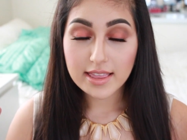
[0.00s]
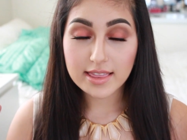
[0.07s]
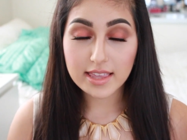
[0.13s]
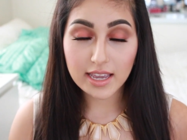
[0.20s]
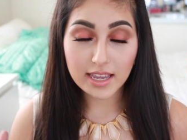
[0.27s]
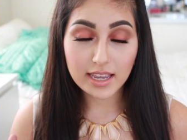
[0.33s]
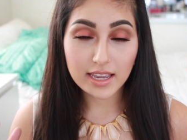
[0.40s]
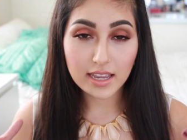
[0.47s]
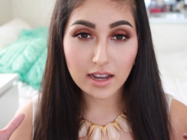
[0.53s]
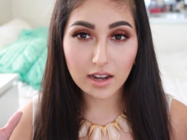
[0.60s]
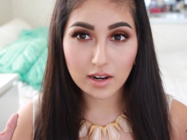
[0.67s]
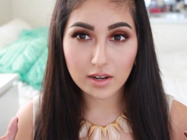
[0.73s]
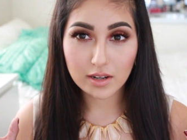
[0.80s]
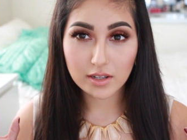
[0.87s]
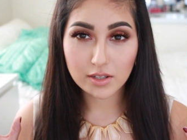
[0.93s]
They
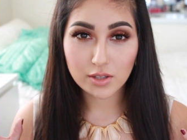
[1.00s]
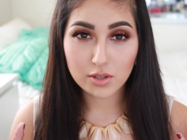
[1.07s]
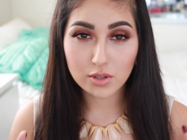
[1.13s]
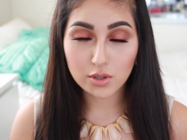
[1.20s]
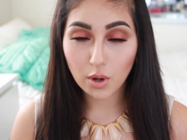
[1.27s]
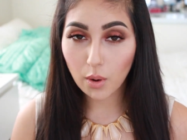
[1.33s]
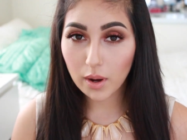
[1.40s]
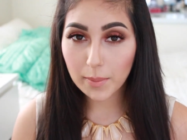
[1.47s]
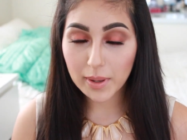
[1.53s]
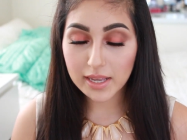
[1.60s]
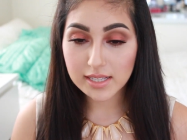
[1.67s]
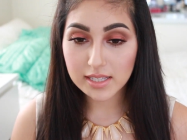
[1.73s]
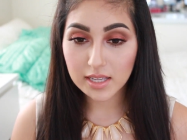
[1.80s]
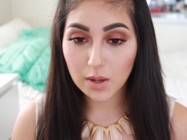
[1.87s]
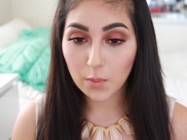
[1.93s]
are so
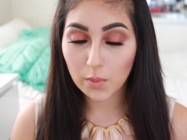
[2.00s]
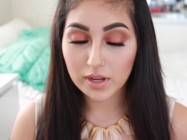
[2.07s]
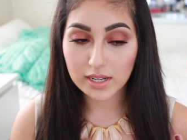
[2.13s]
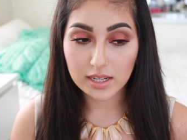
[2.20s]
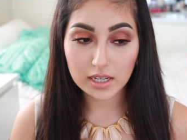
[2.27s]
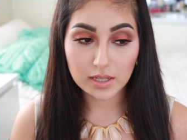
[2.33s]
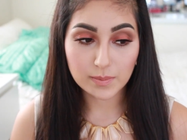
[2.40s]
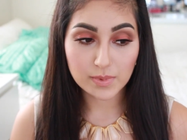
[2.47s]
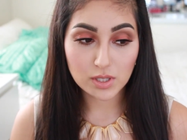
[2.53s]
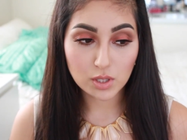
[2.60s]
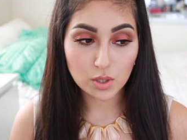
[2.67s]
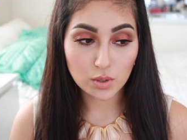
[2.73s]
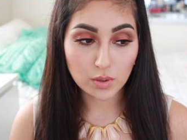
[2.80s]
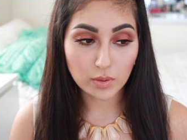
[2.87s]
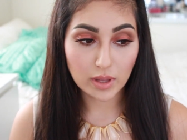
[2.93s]
amazing when it comes
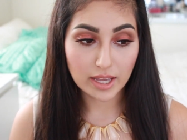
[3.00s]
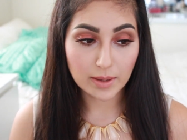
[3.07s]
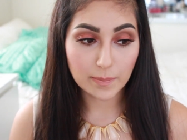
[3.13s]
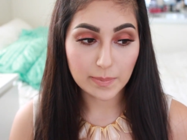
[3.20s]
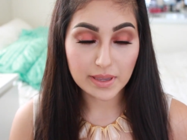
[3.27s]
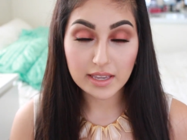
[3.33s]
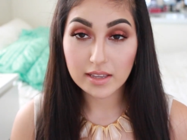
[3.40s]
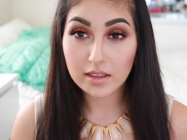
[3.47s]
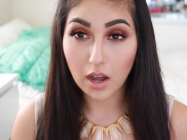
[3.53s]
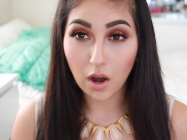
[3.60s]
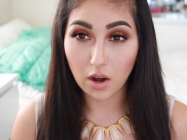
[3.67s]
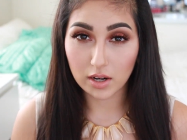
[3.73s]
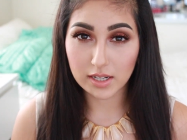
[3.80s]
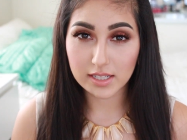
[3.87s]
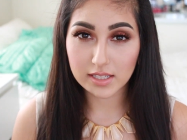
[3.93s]
to like being
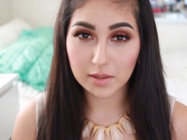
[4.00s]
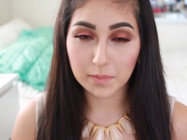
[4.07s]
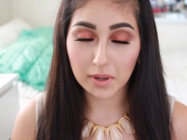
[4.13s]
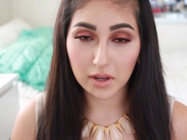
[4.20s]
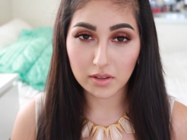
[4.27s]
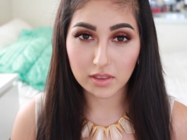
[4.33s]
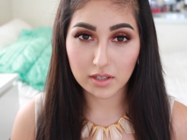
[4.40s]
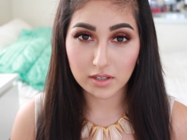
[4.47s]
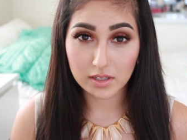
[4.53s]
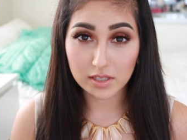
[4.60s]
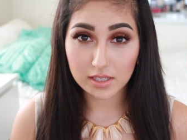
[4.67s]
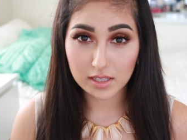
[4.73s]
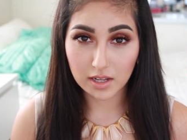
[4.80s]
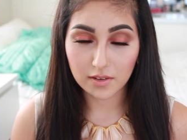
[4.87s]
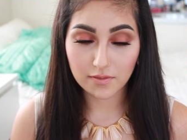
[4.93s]
honest about their
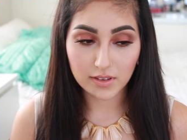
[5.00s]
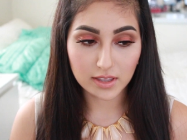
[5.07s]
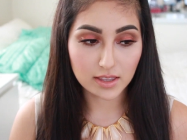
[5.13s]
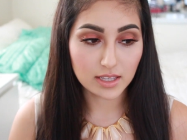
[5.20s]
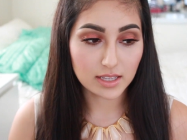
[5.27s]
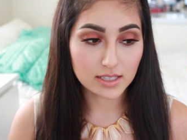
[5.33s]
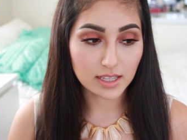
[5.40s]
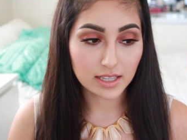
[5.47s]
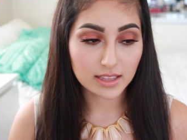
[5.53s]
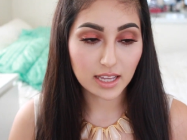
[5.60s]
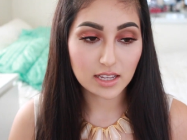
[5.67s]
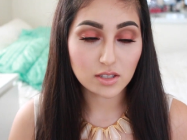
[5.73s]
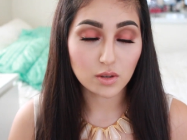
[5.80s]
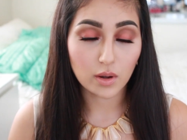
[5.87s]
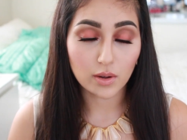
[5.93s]
stuff and things like
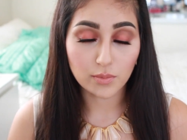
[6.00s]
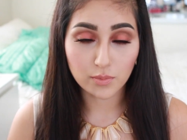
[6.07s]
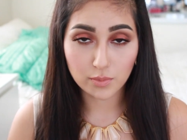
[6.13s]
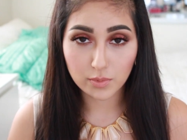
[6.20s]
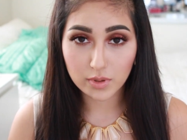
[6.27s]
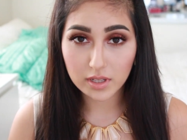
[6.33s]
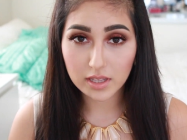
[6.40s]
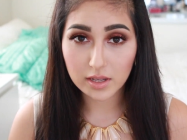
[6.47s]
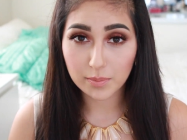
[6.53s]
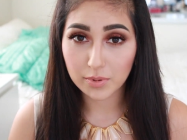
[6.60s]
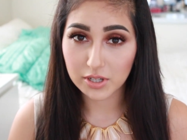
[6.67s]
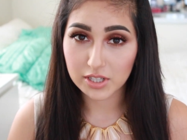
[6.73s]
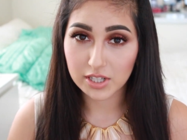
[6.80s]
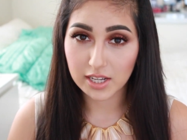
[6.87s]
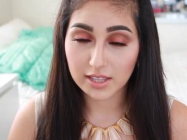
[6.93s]
that, so I really
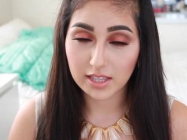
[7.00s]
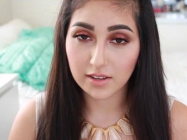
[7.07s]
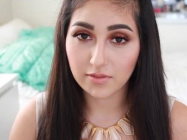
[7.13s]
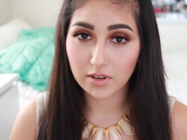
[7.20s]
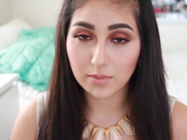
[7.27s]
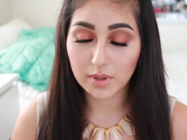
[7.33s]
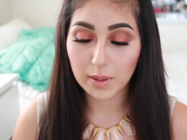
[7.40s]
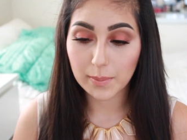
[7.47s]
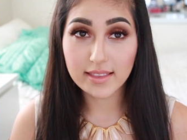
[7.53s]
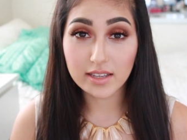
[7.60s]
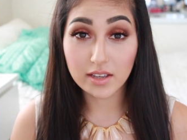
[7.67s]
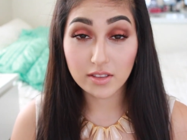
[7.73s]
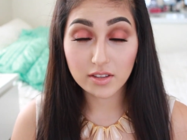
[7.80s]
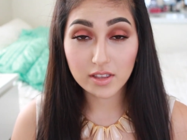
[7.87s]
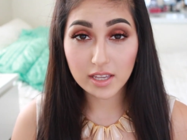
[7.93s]
appreciate that from them.
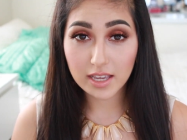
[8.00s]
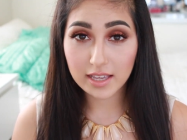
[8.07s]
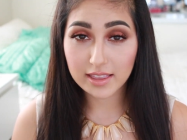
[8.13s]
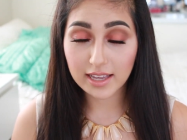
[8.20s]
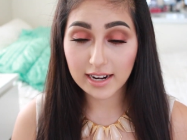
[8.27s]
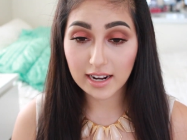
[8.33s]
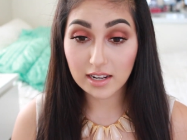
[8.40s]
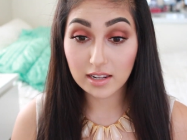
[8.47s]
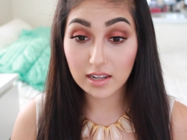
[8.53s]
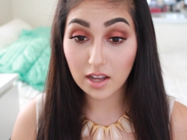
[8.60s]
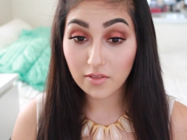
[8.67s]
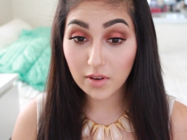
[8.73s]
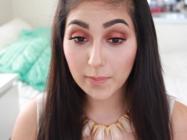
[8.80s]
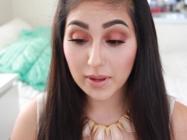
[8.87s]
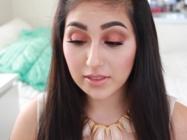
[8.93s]
The other thing that I
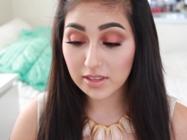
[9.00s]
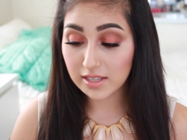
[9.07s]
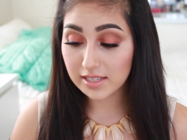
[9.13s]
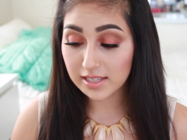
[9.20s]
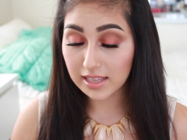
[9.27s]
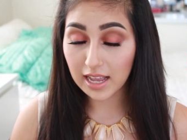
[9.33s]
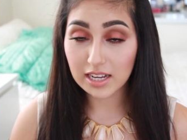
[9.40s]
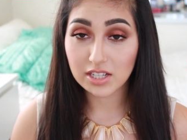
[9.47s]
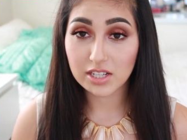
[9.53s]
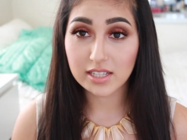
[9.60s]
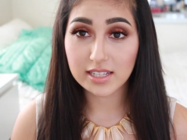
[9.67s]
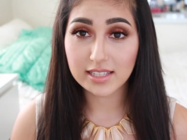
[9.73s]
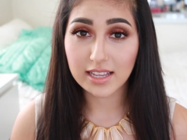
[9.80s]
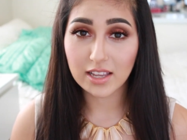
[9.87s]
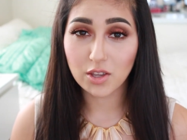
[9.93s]
love about these
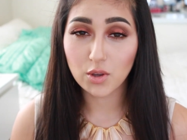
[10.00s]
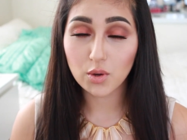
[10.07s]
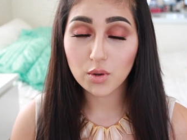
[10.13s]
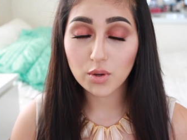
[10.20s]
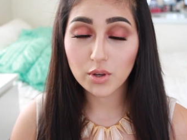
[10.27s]
lashes is that you